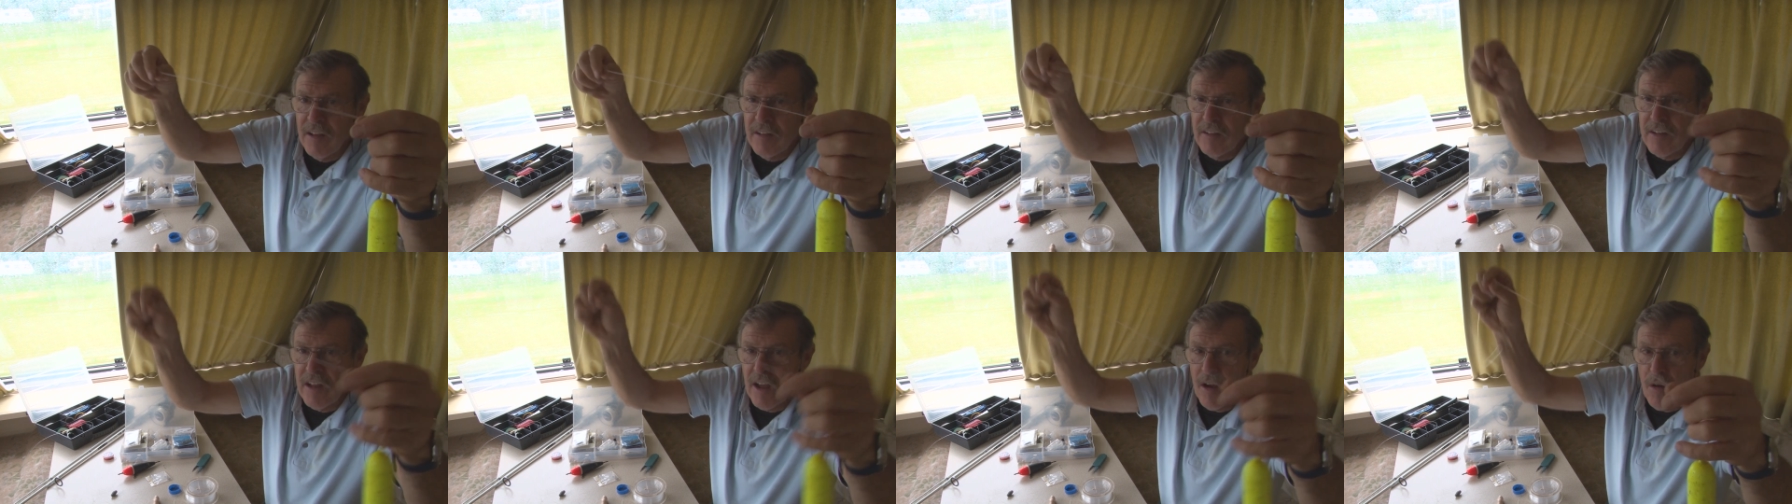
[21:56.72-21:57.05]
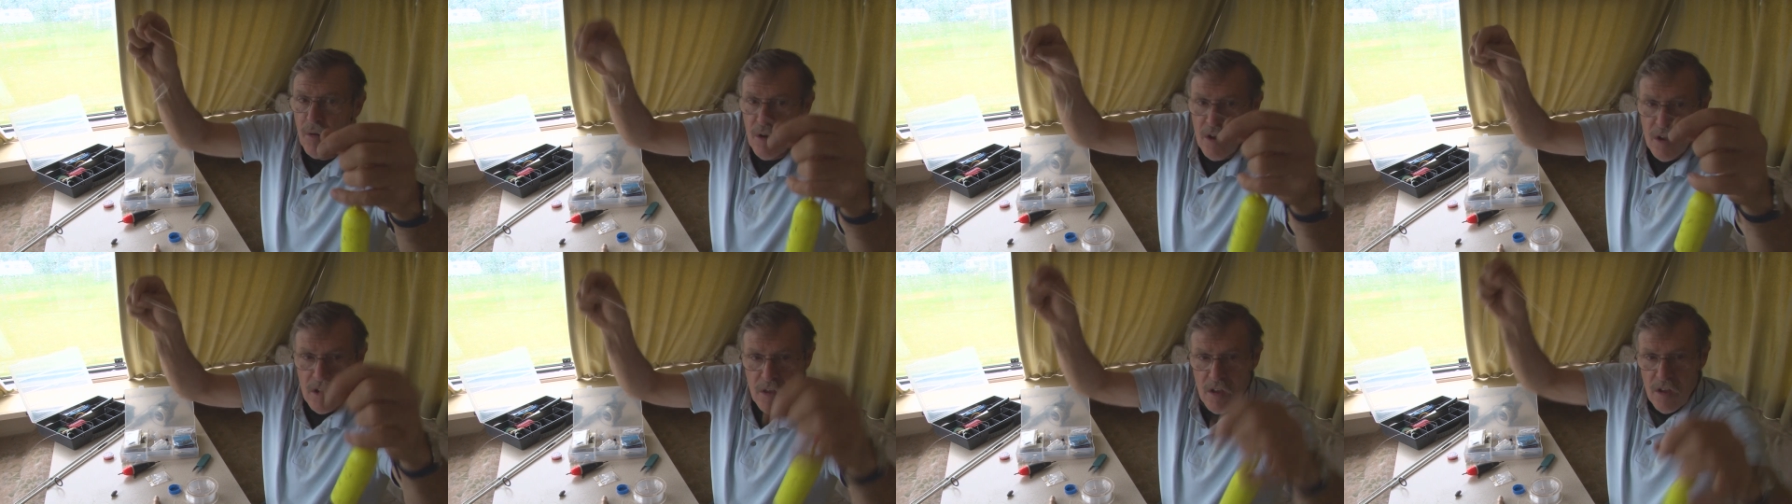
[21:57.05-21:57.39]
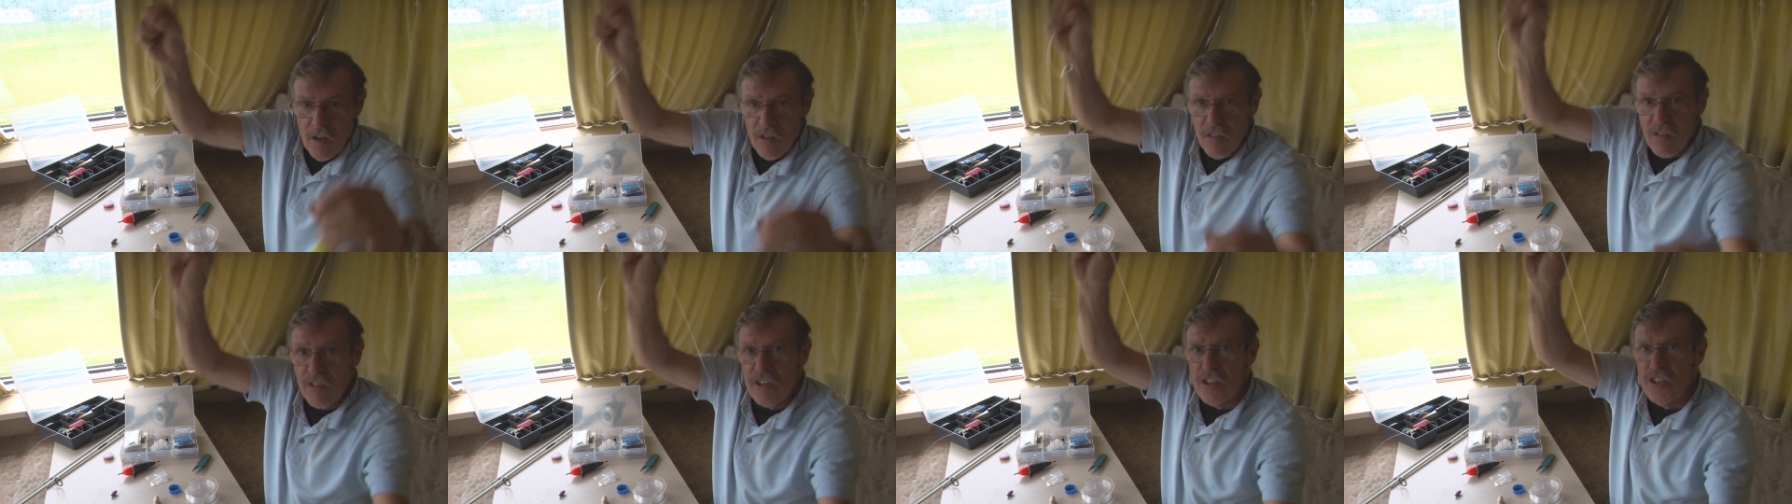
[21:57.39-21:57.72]
Now,
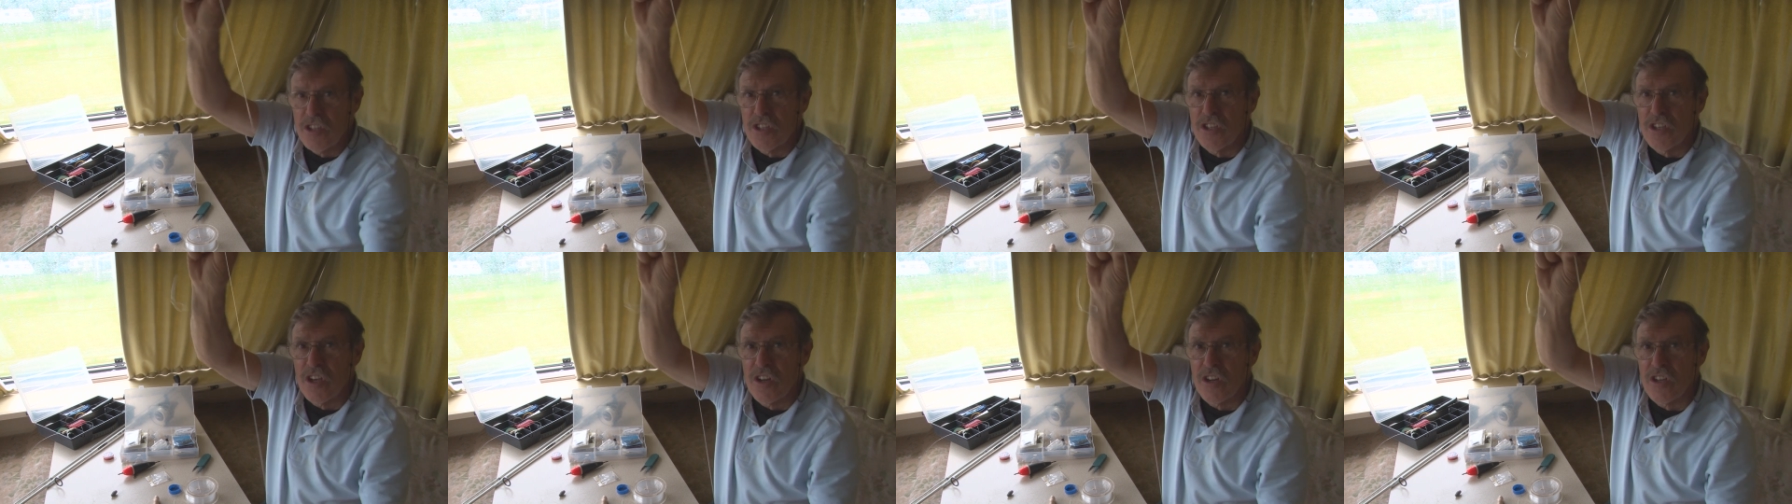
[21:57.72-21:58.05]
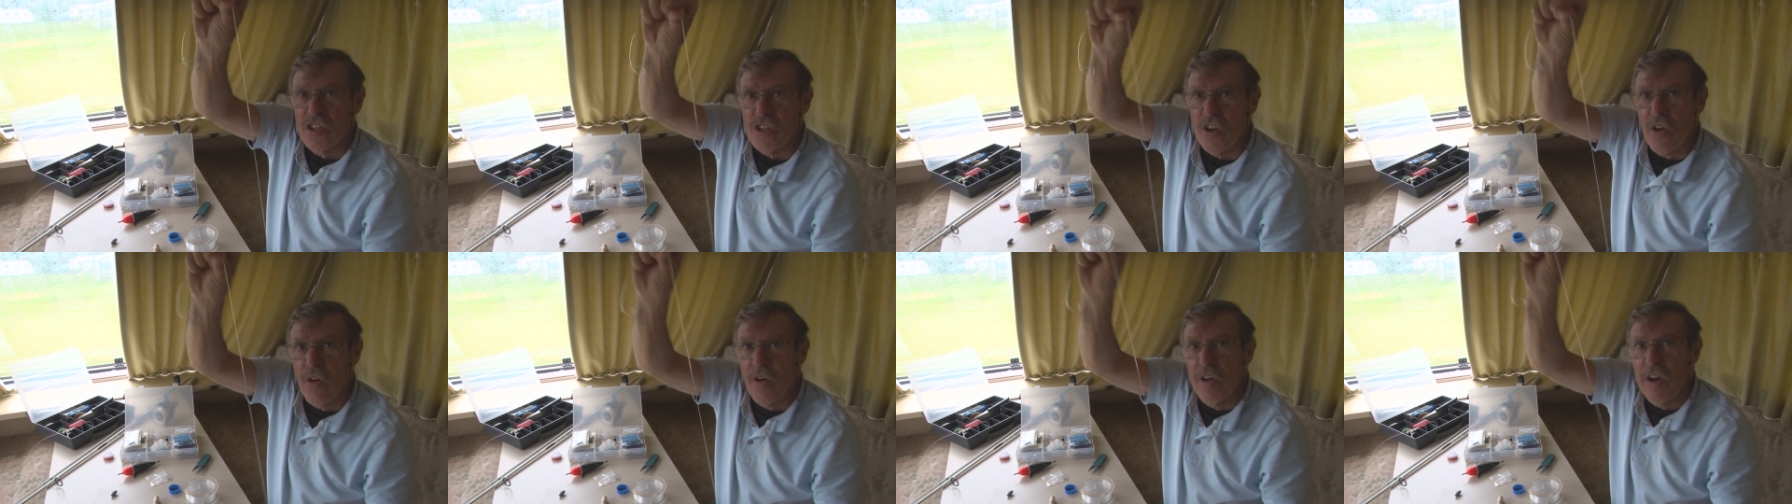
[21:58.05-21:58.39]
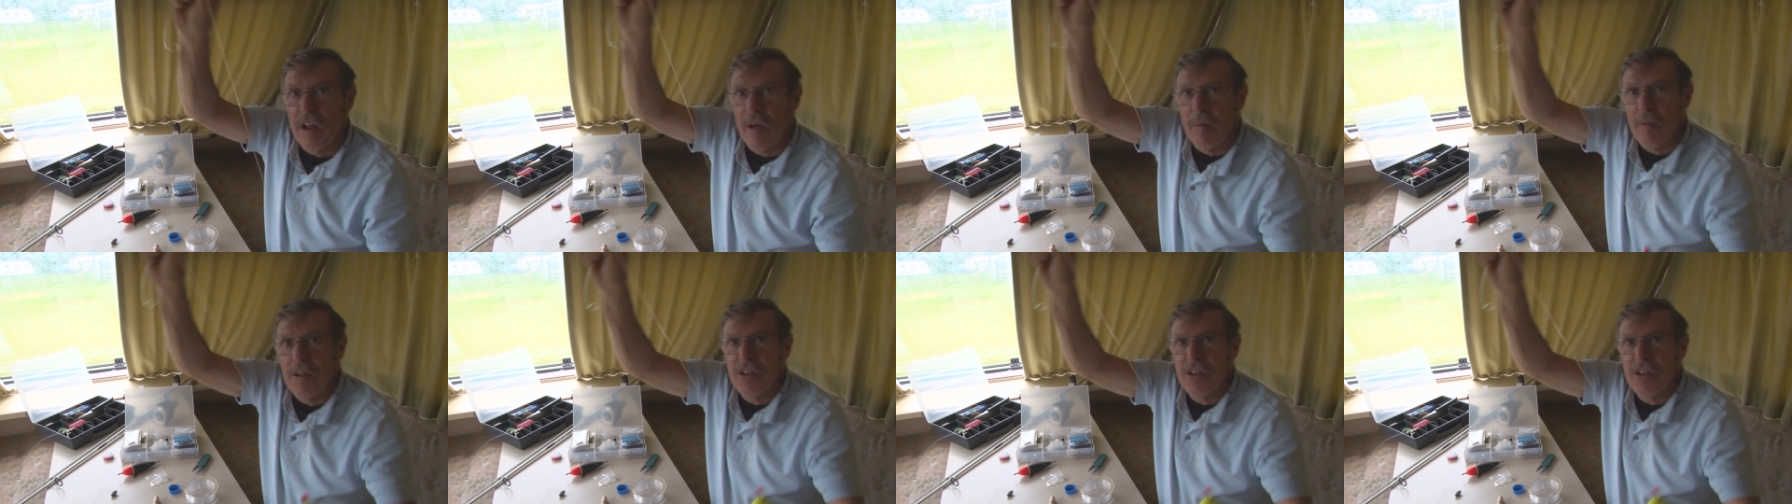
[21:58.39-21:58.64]
this is going to slide up.